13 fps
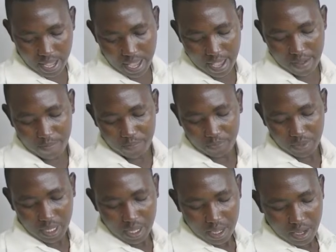A.
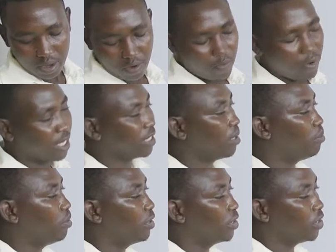We are
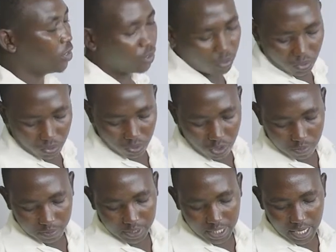supposed to
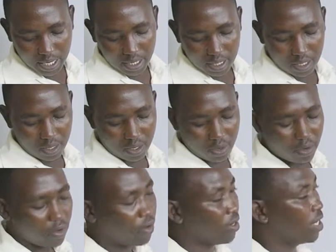obtain
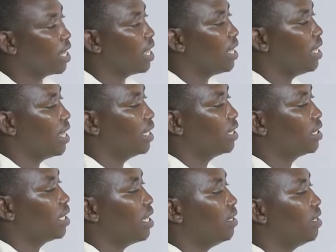or
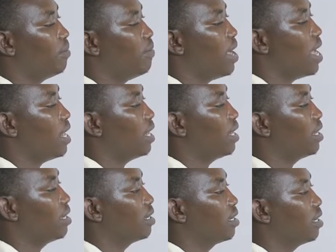get the
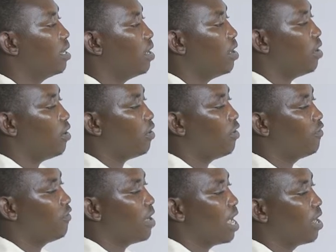bearing
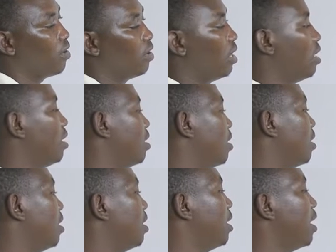of angle
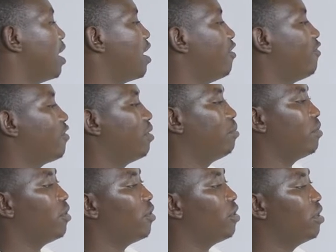A
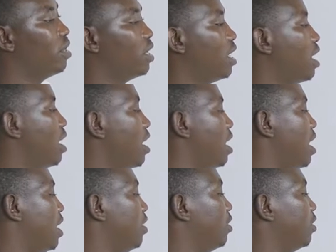from O
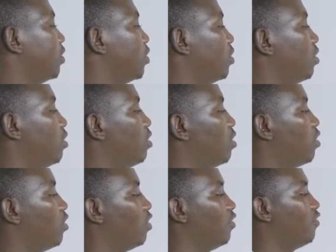and also
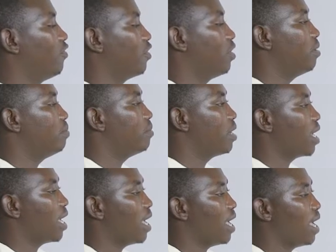O from
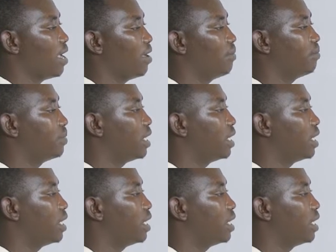A.